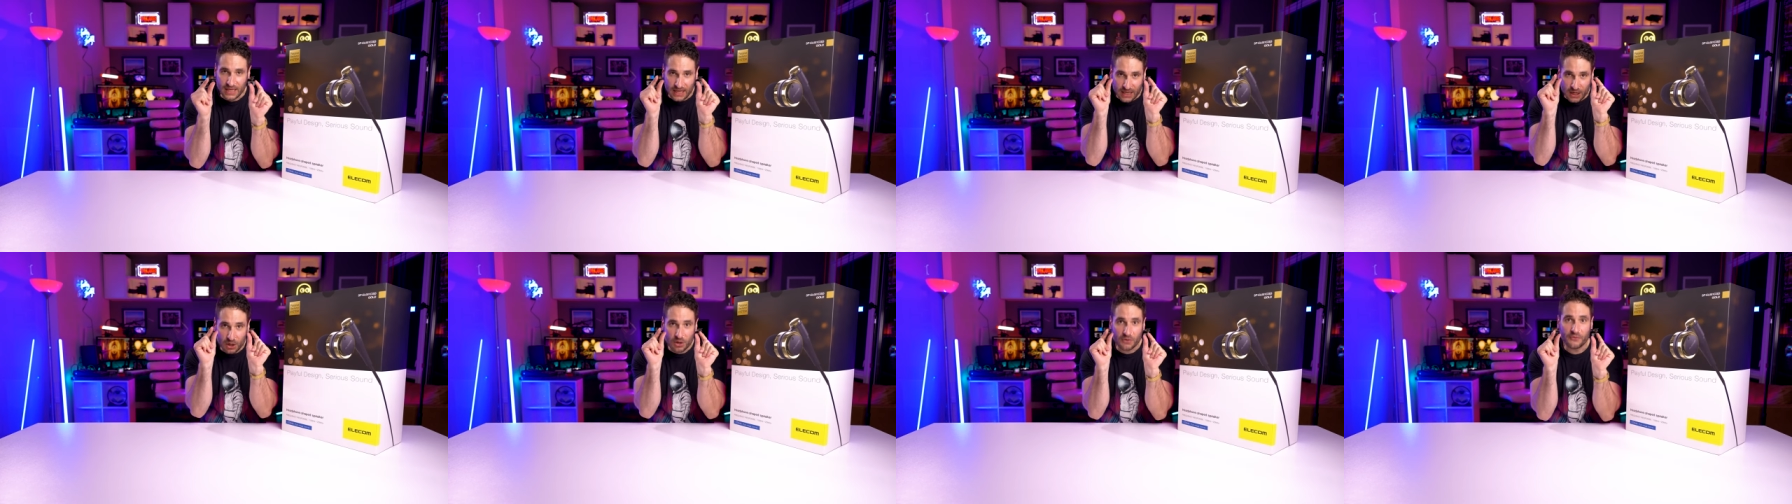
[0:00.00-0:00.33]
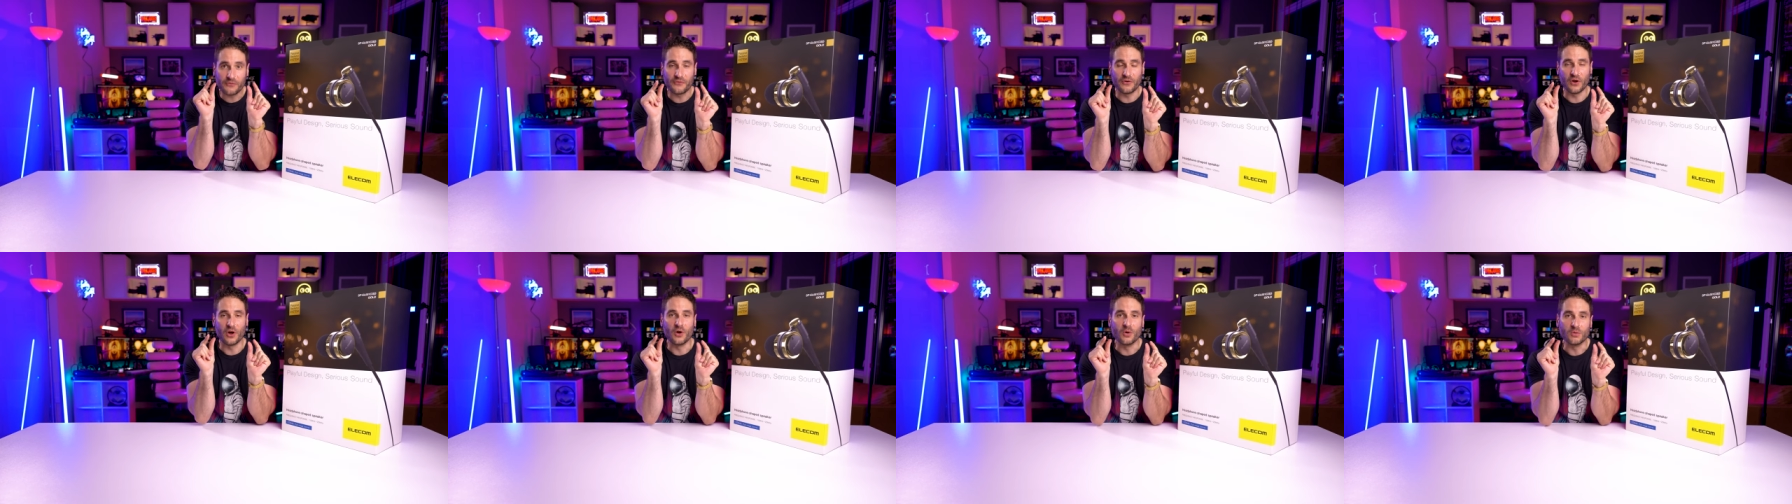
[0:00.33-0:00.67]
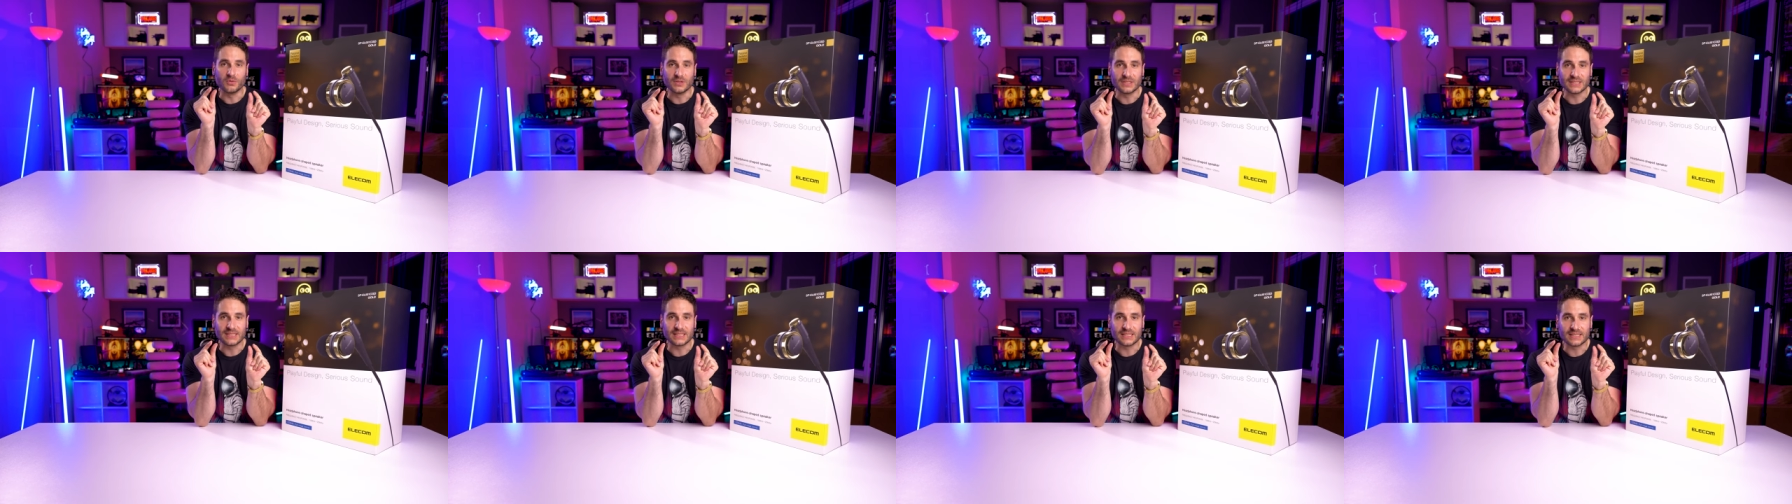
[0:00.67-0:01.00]

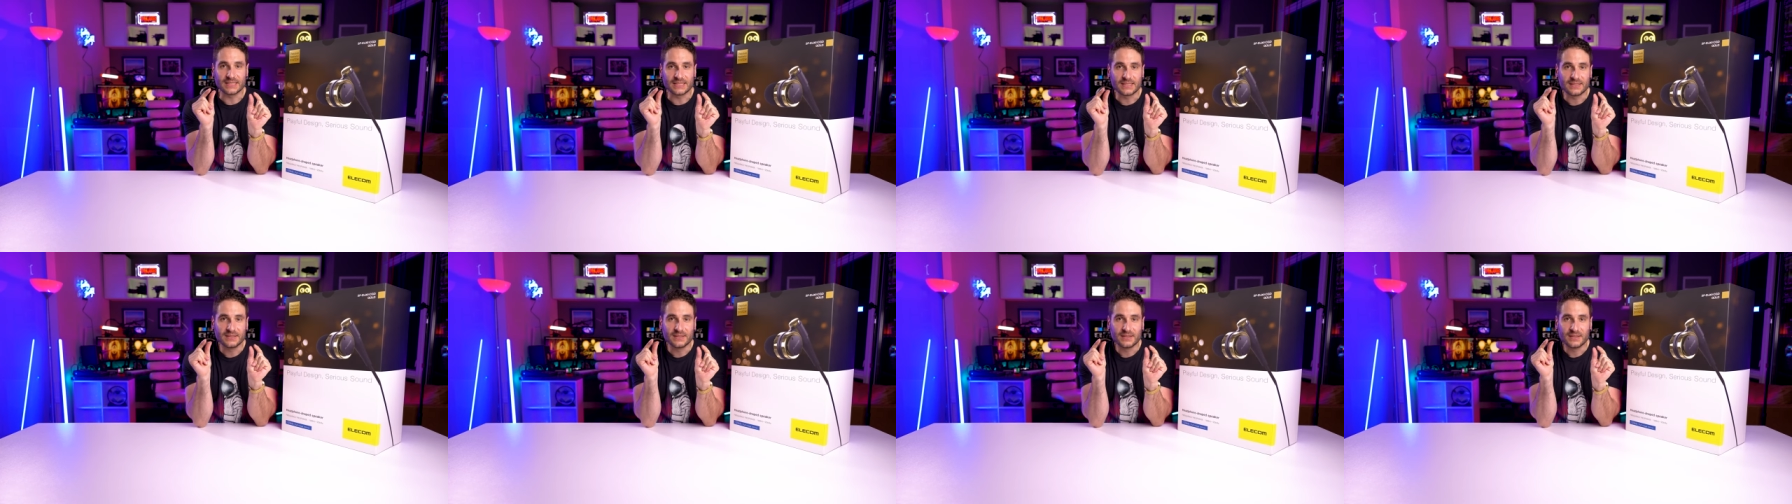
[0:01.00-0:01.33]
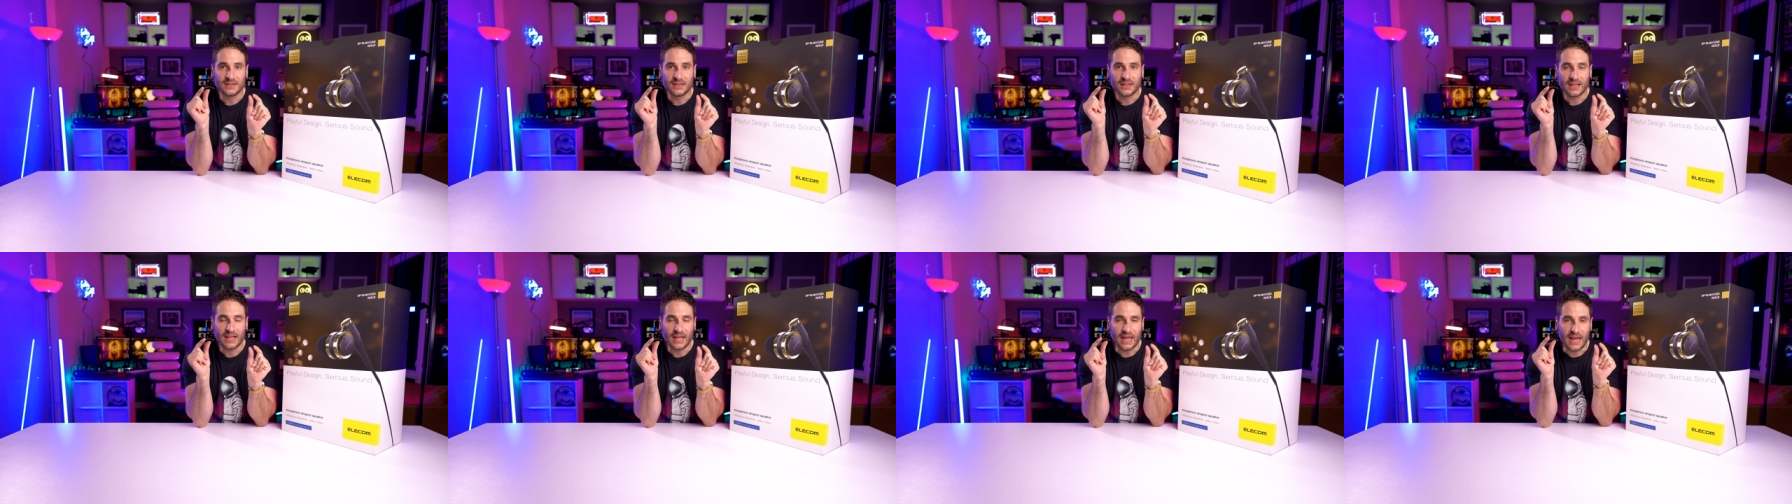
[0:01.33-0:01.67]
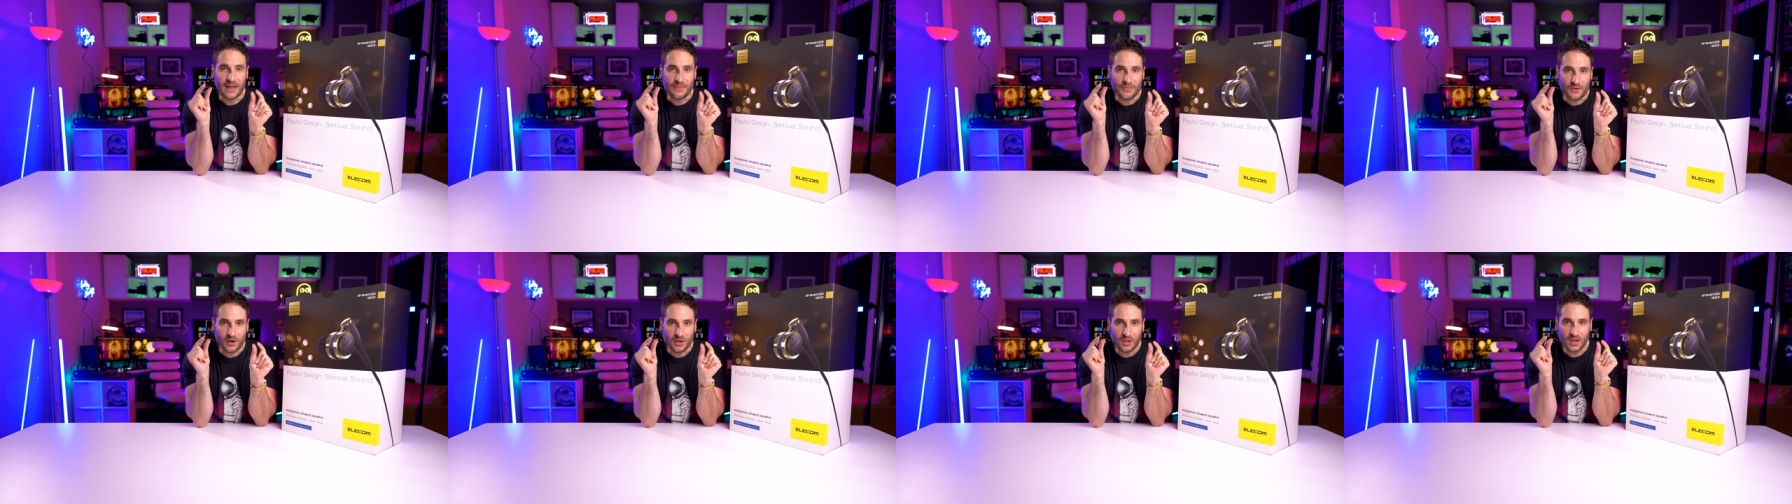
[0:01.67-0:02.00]
earphones
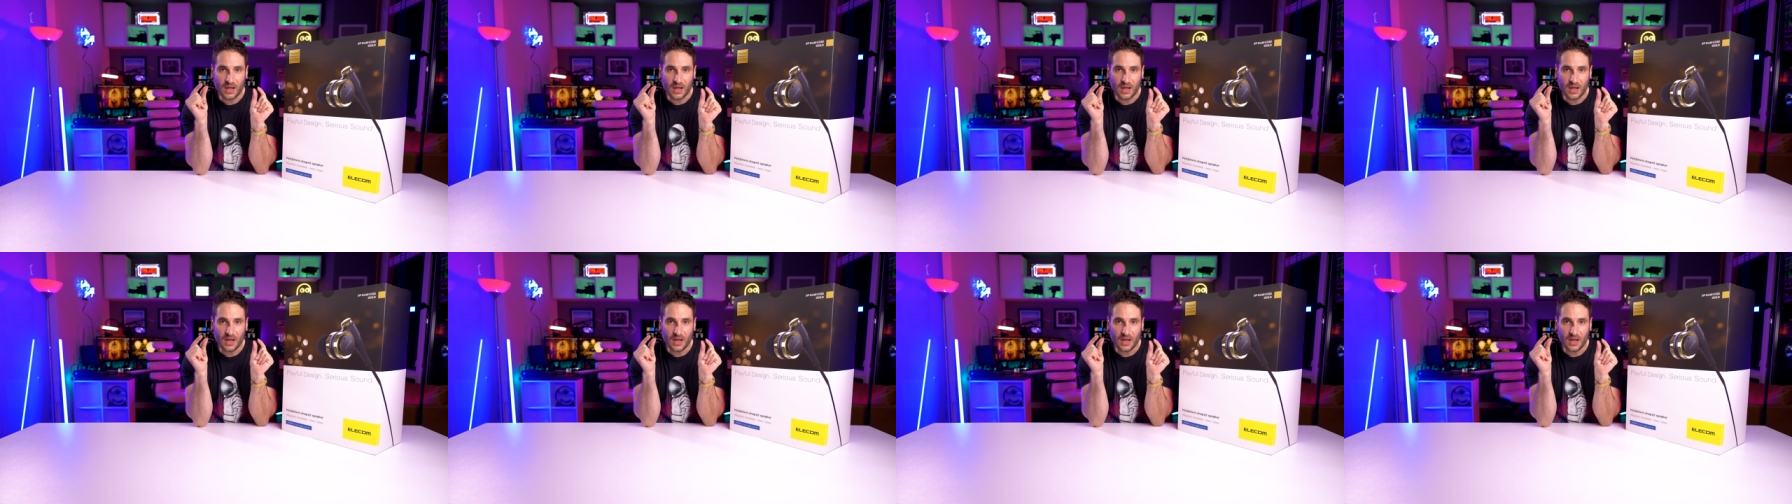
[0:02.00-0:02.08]
and they're